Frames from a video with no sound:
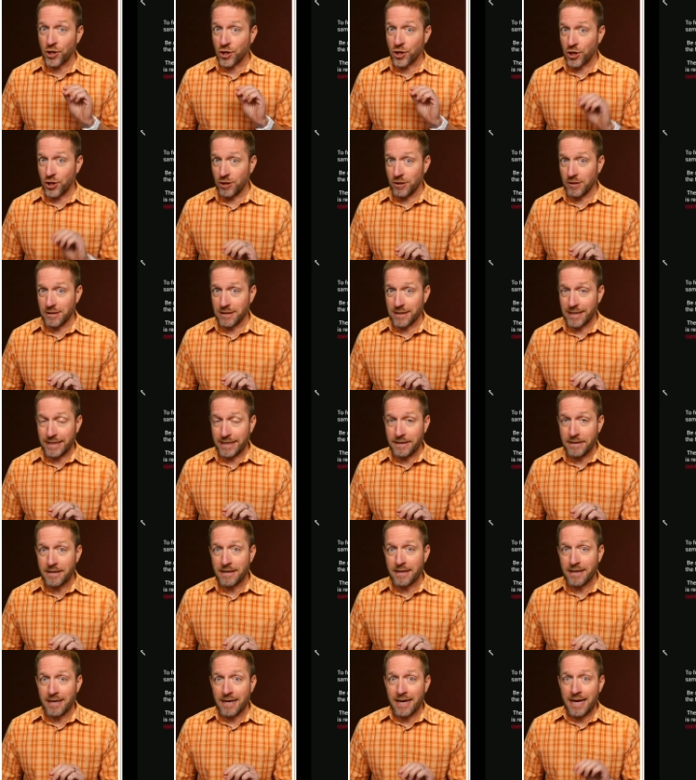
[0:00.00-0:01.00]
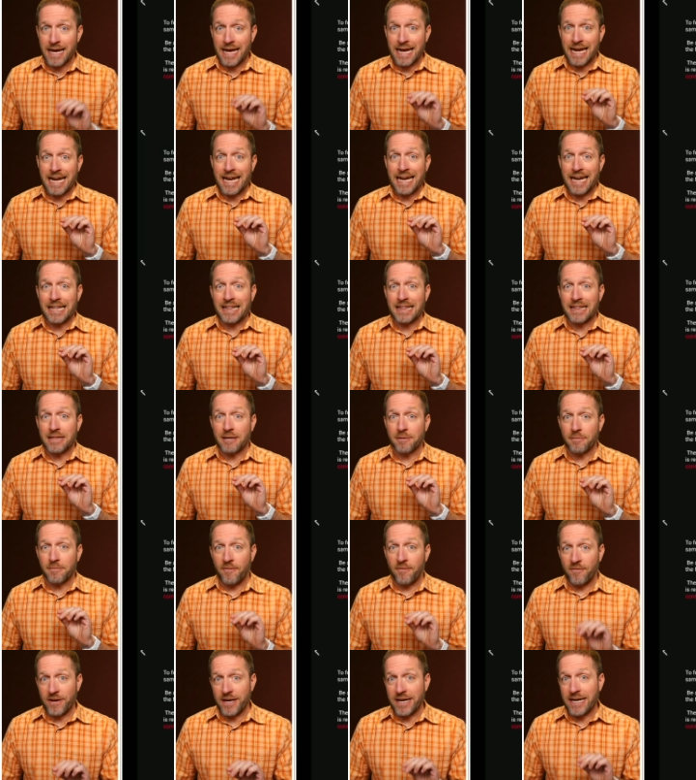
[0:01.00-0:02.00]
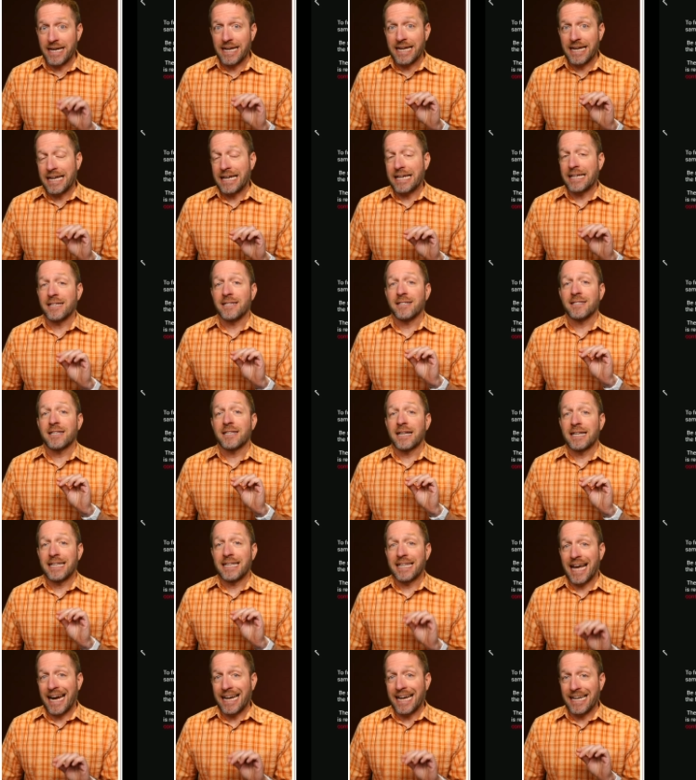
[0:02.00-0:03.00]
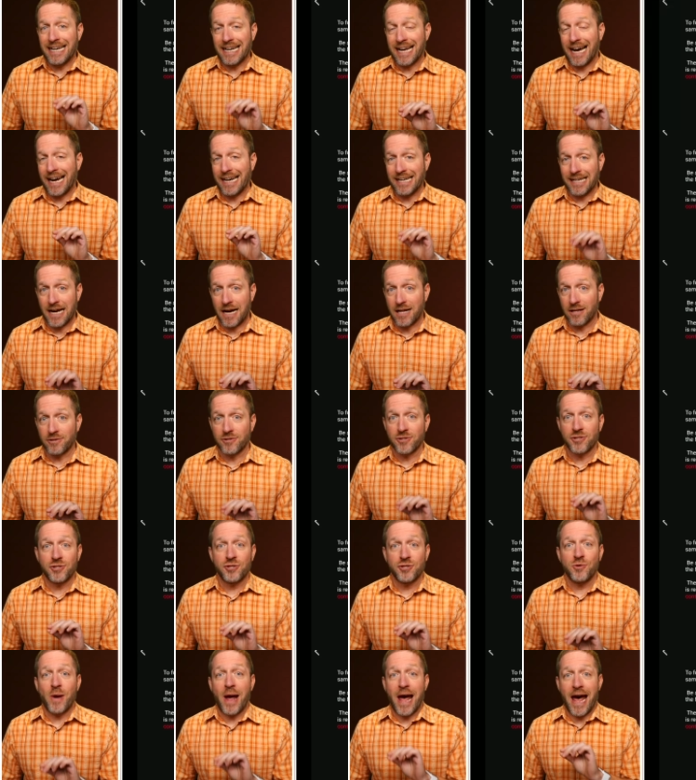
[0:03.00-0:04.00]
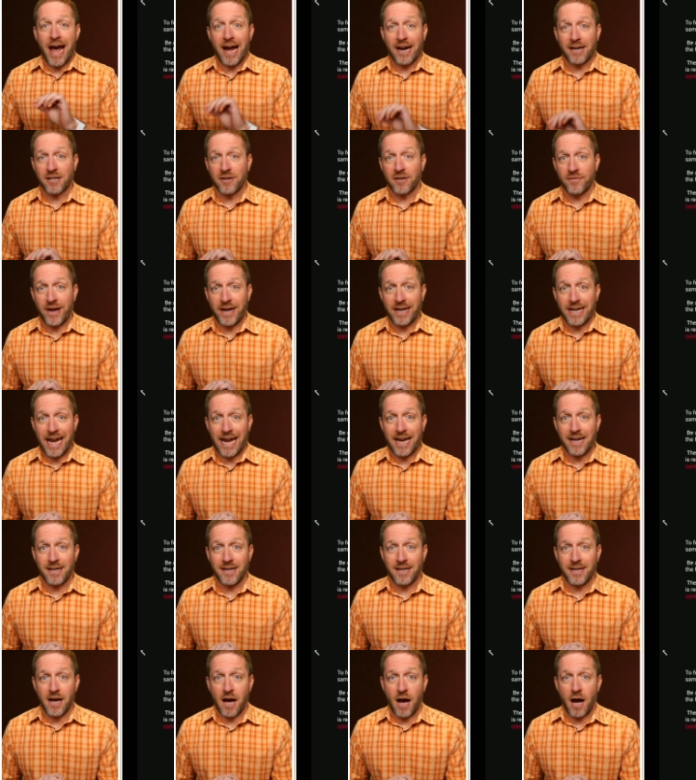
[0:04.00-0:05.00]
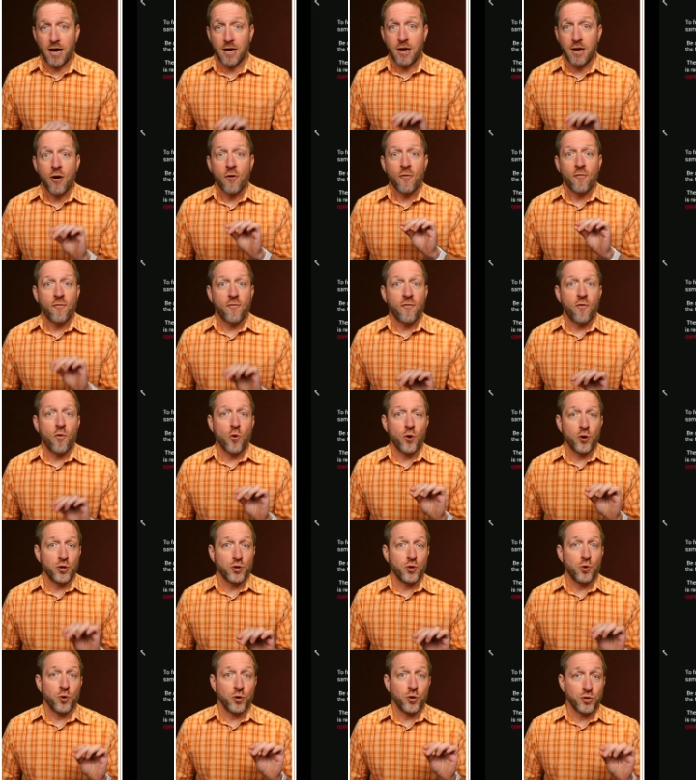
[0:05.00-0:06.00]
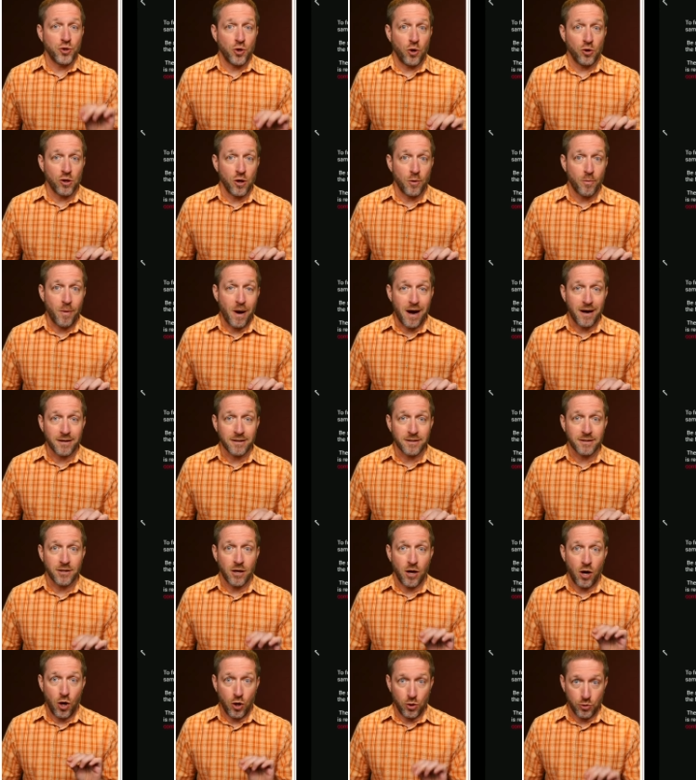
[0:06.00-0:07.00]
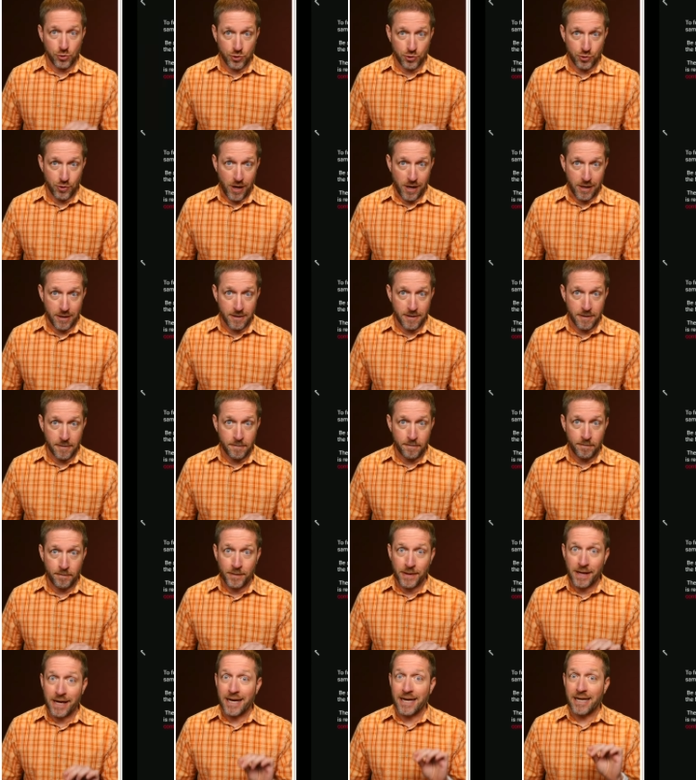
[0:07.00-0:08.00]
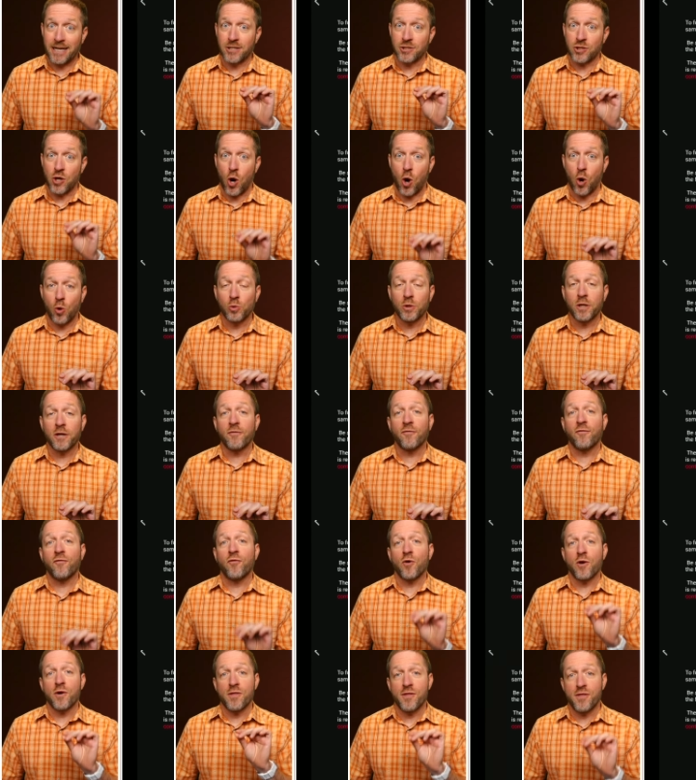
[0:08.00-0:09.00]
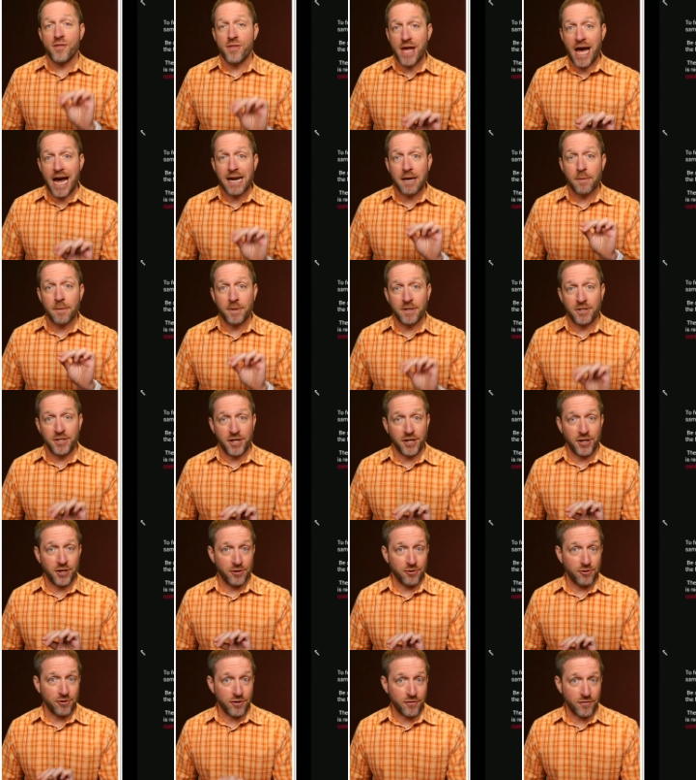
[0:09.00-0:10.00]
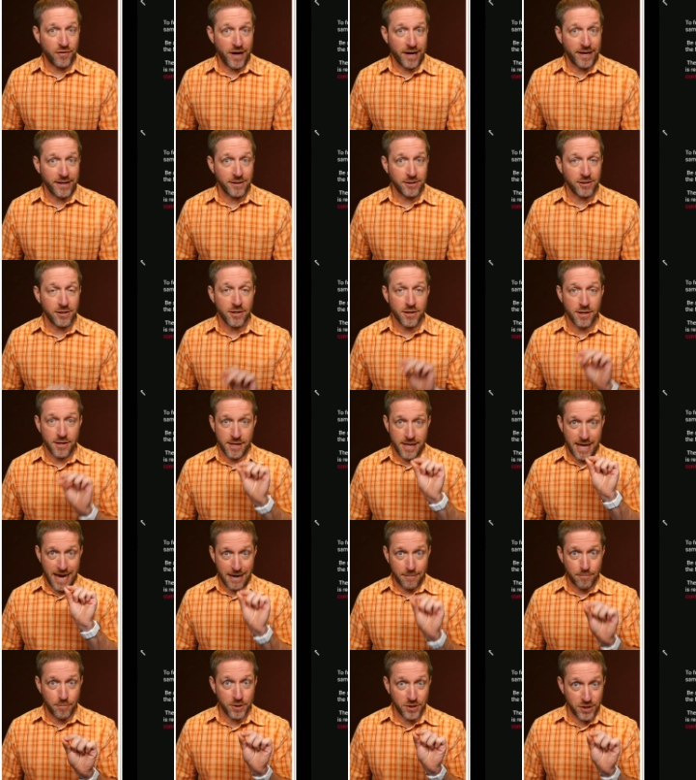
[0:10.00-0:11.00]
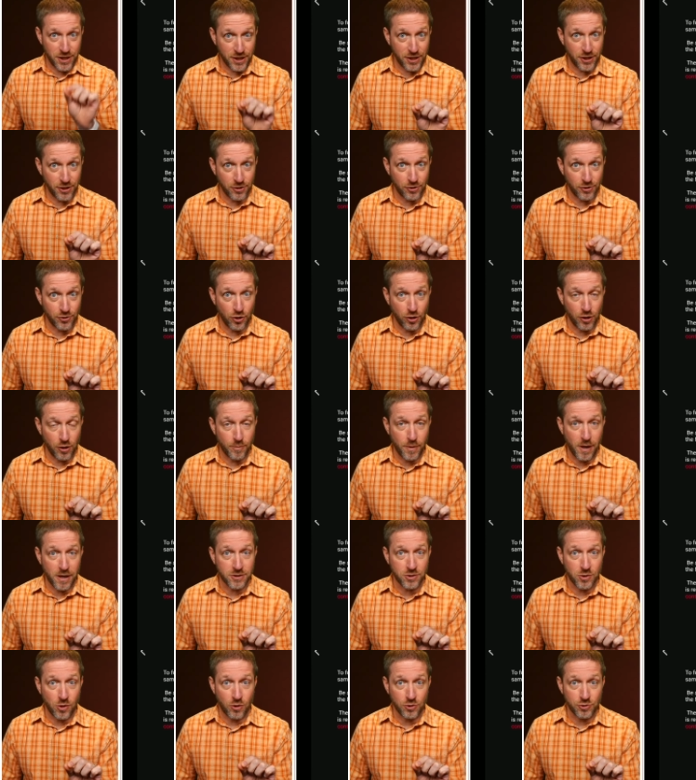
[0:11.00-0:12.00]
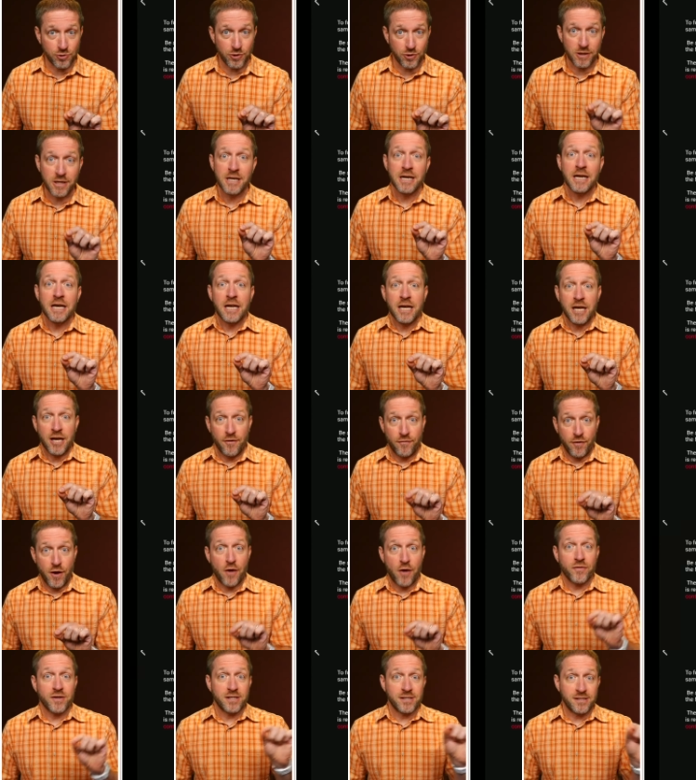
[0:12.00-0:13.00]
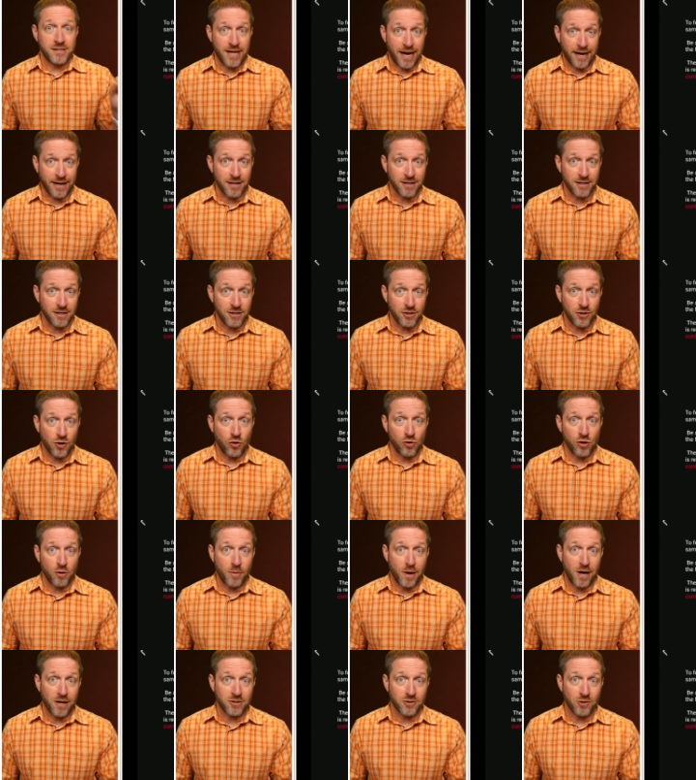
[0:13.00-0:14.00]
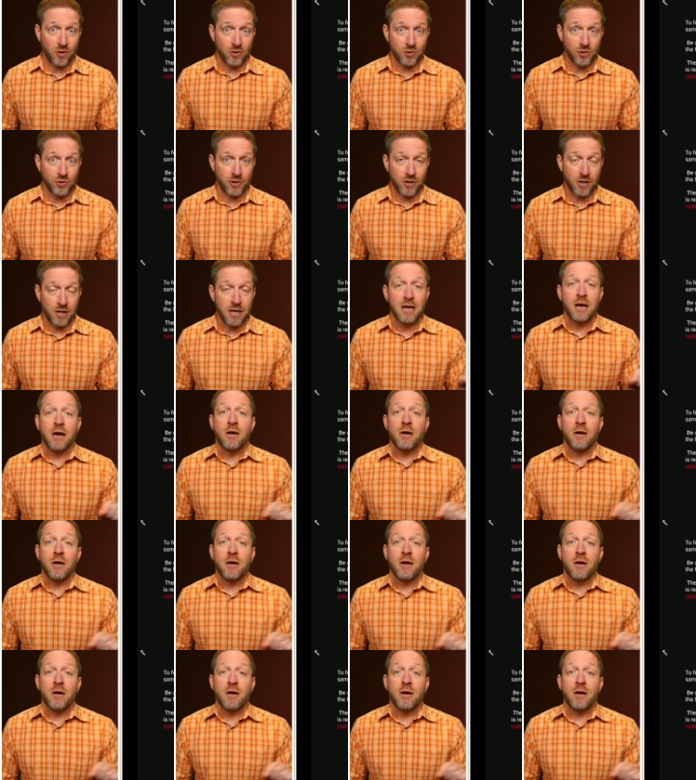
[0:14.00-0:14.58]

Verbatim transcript: Currently, the fee is $99 to activate NDI for your YOLO Box Ultra. It is only for that particular device, that particular YOLO Box Ultra. If you have a second YOLO Box Ultra,